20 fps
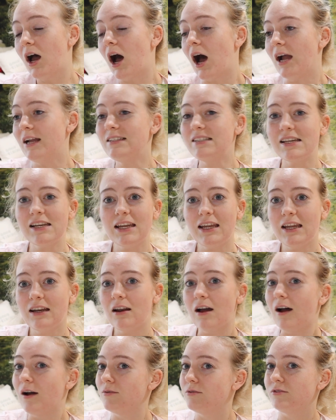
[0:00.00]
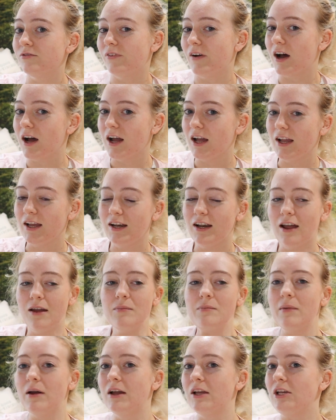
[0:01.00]
I did it. I was
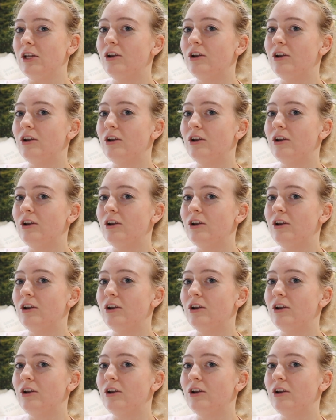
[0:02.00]
fine.